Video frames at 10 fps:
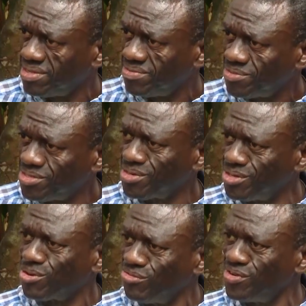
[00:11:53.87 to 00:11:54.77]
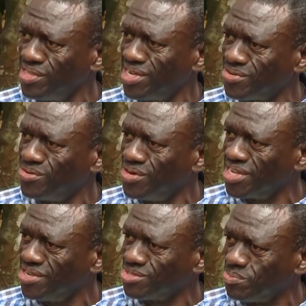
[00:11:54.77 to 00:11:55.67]
Because it's not COVID that only
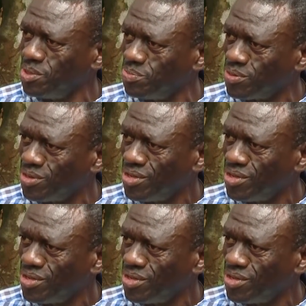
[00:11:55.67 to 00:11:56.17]
kills people.